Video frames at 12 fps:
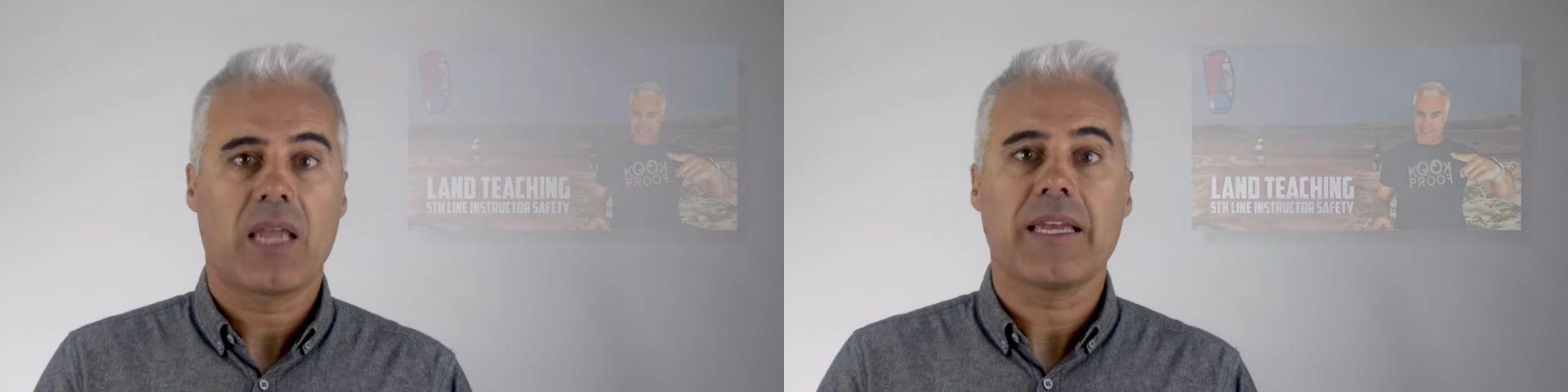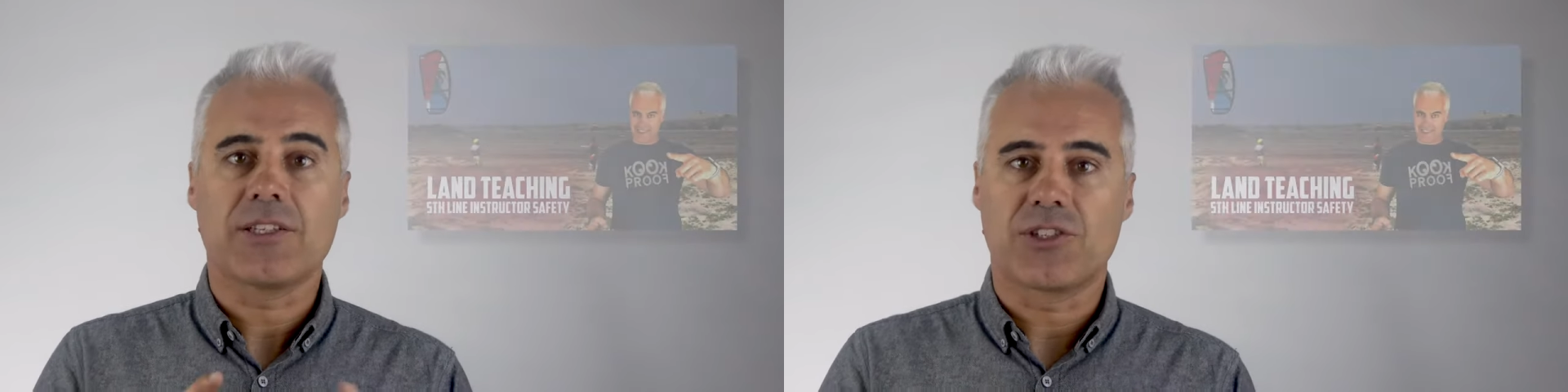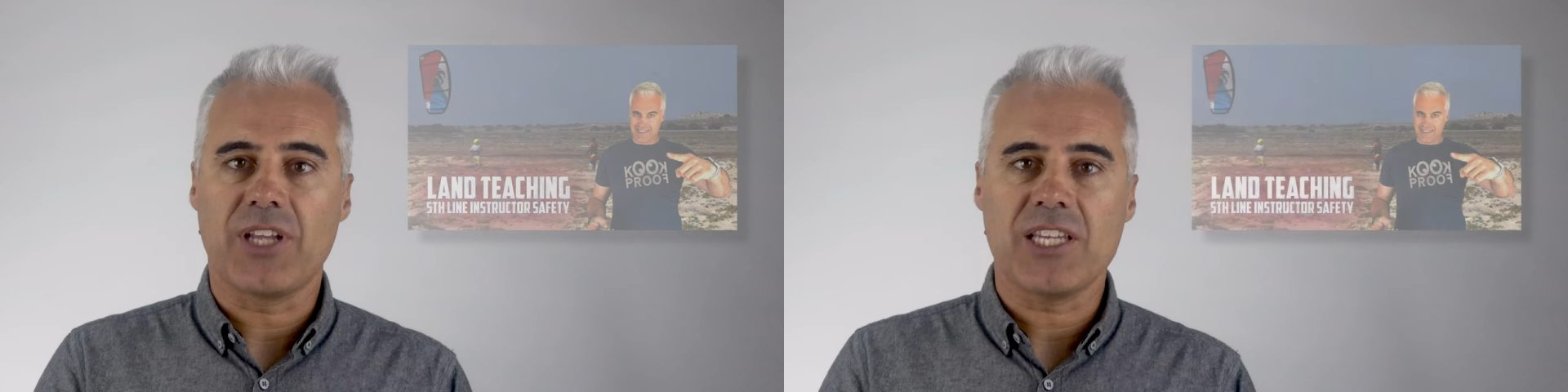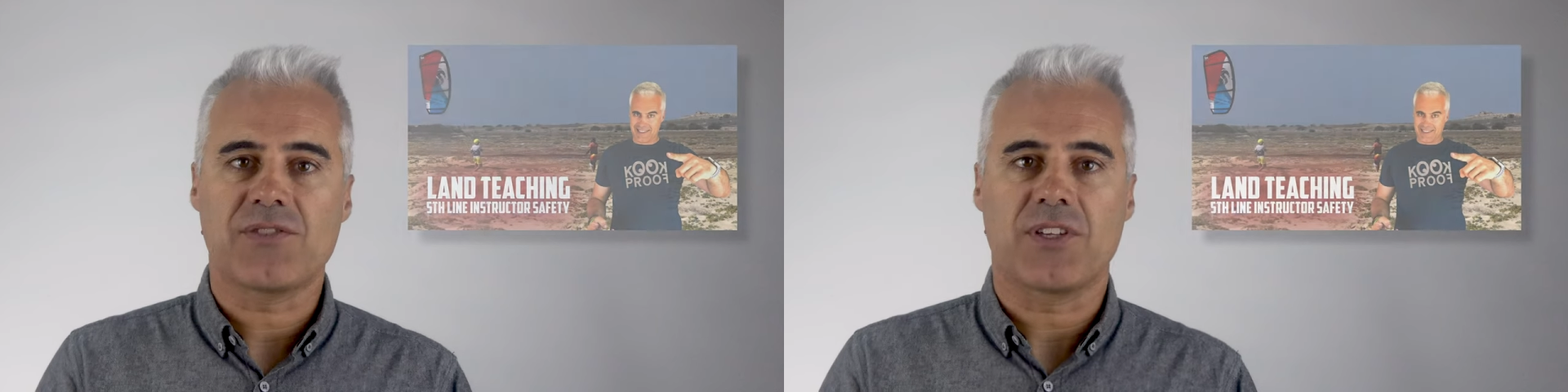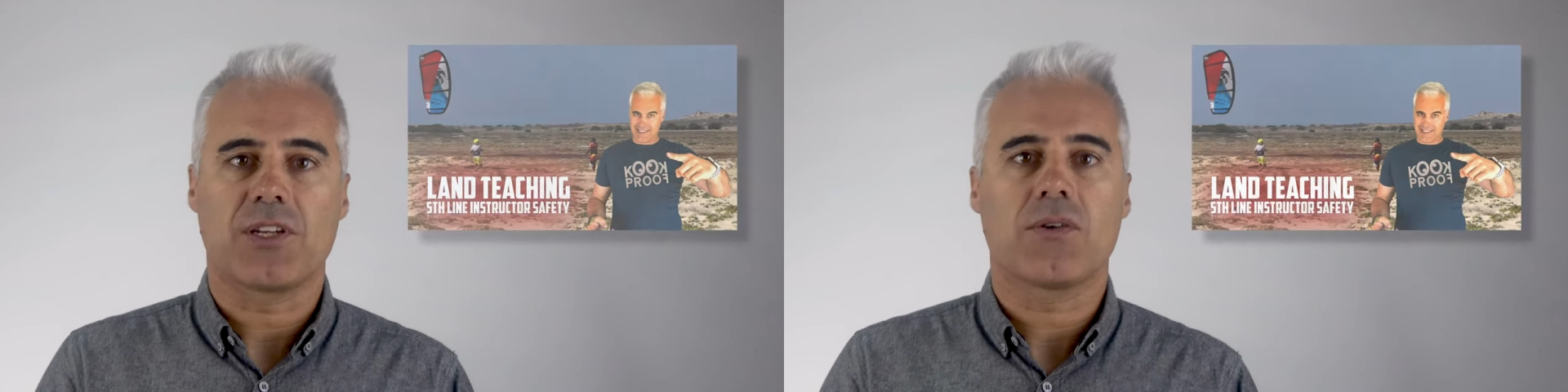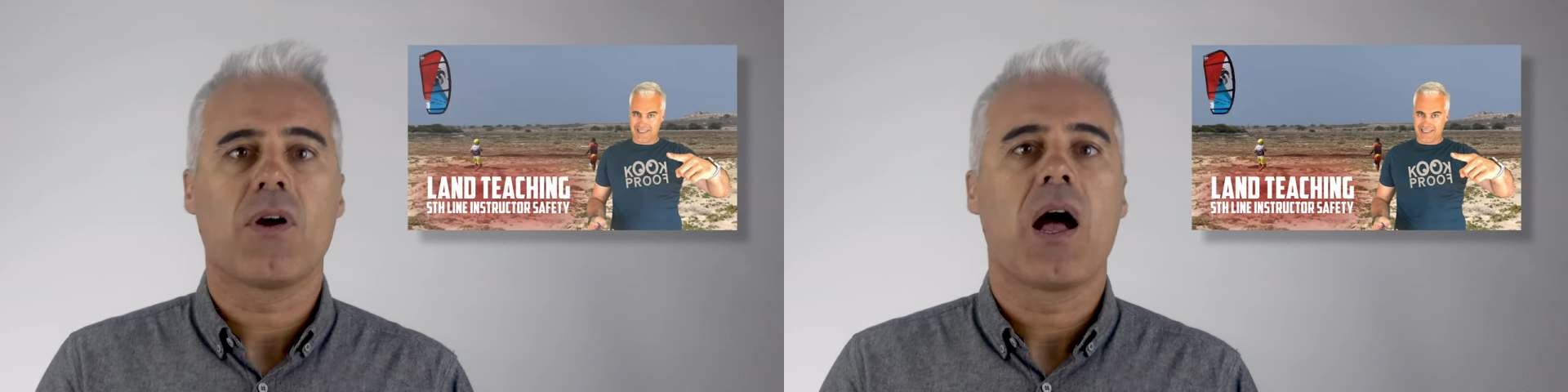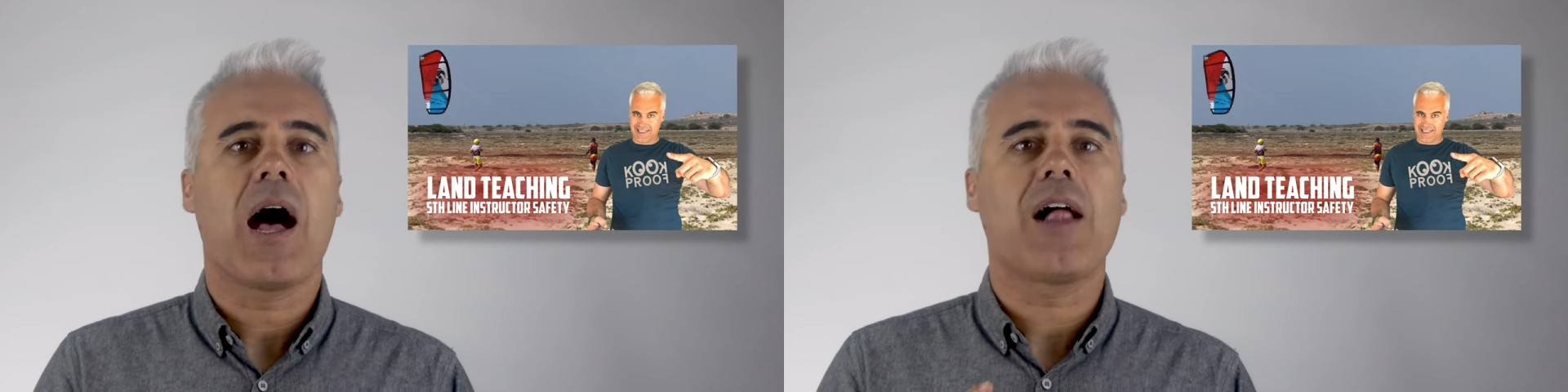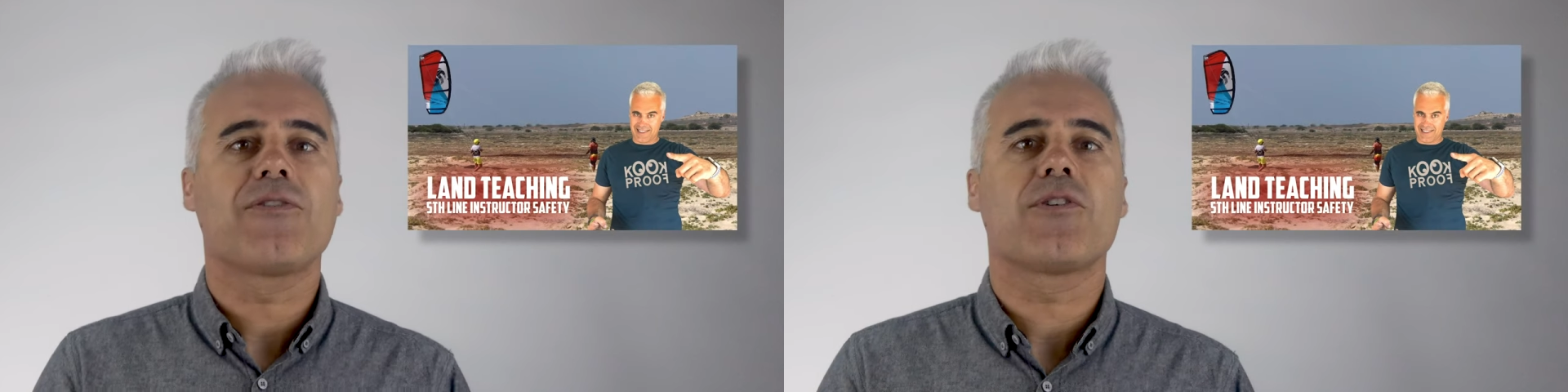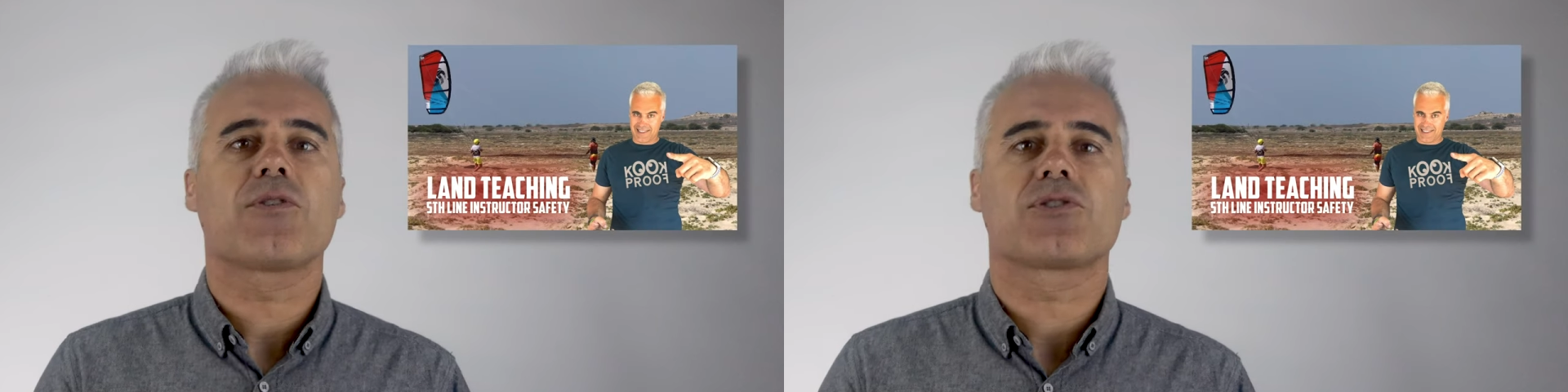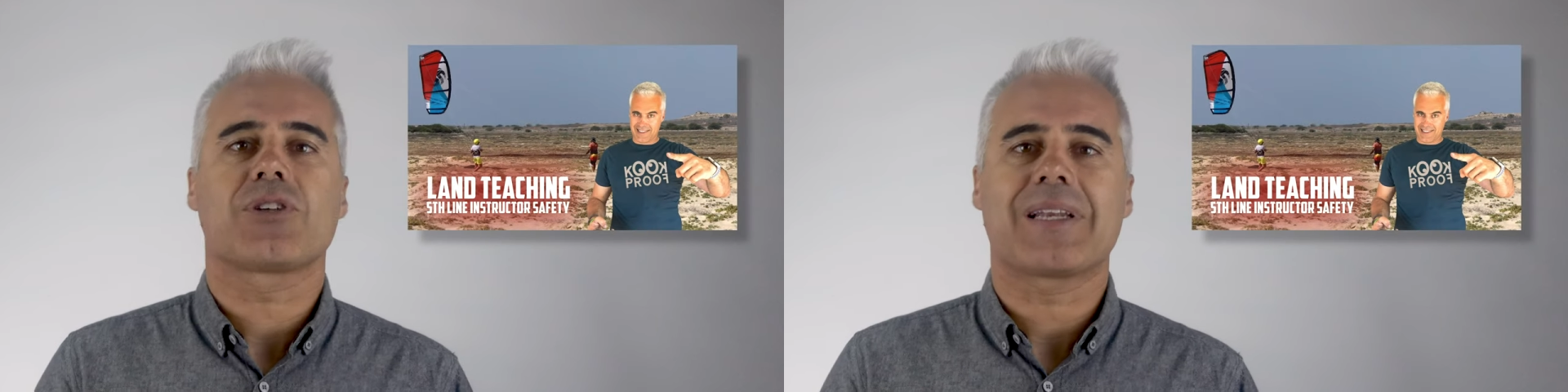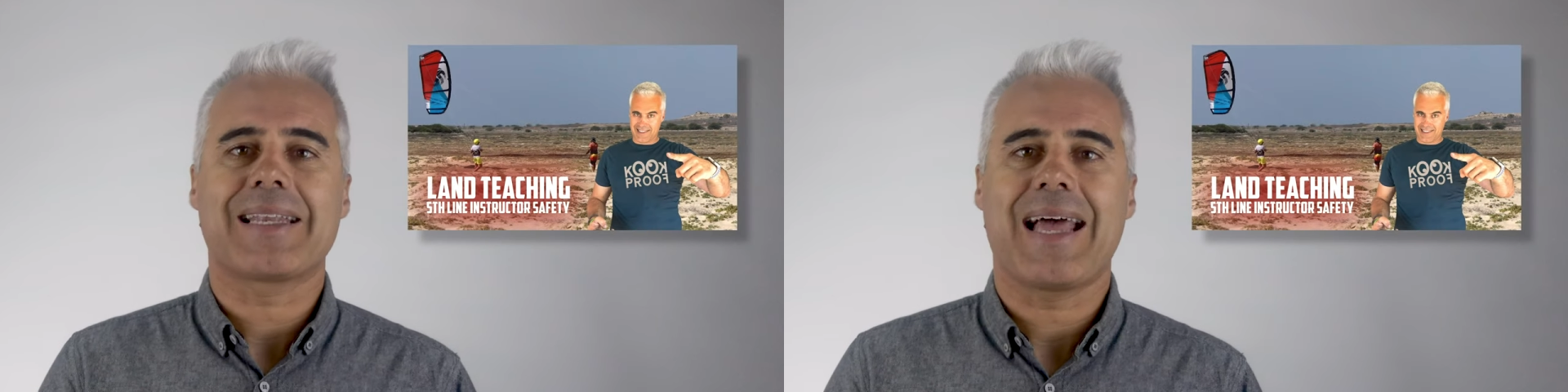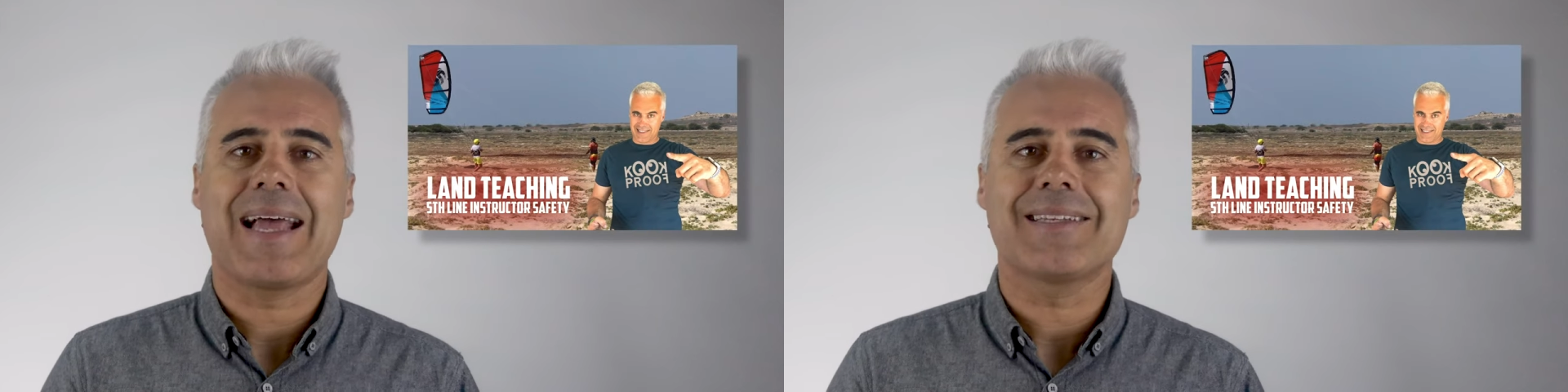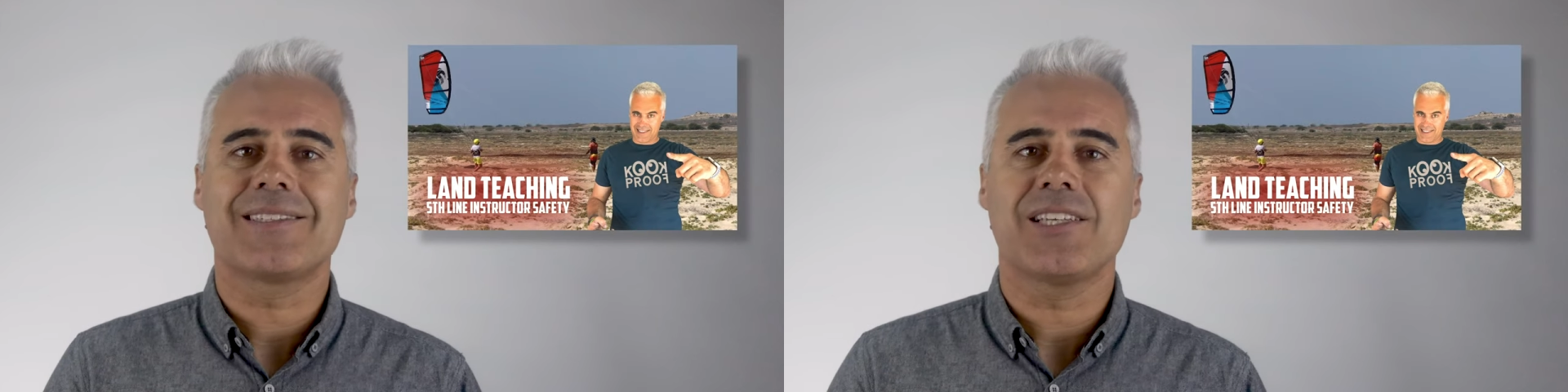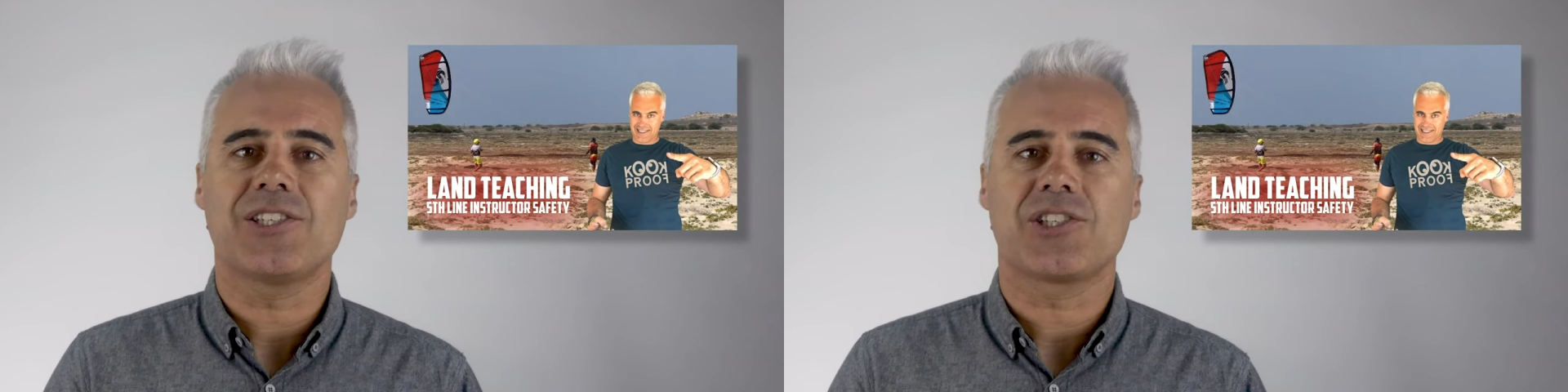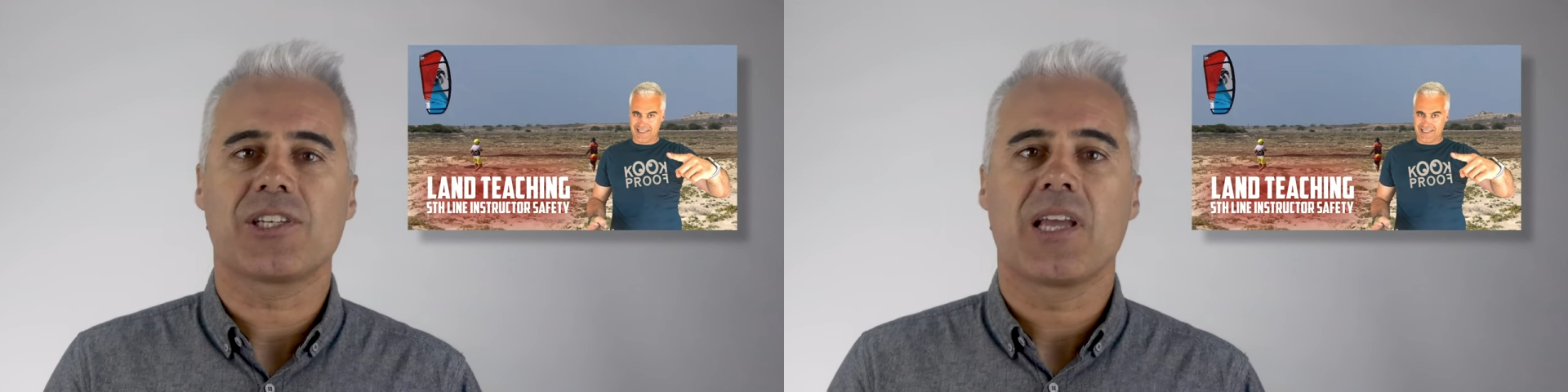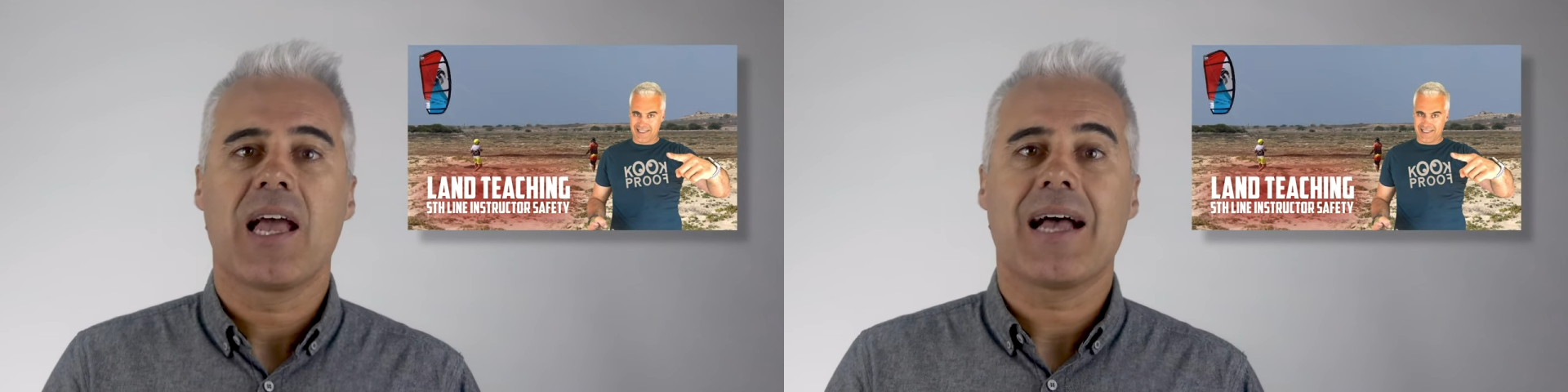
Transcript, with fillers: In today's video, I'll focus on land teaching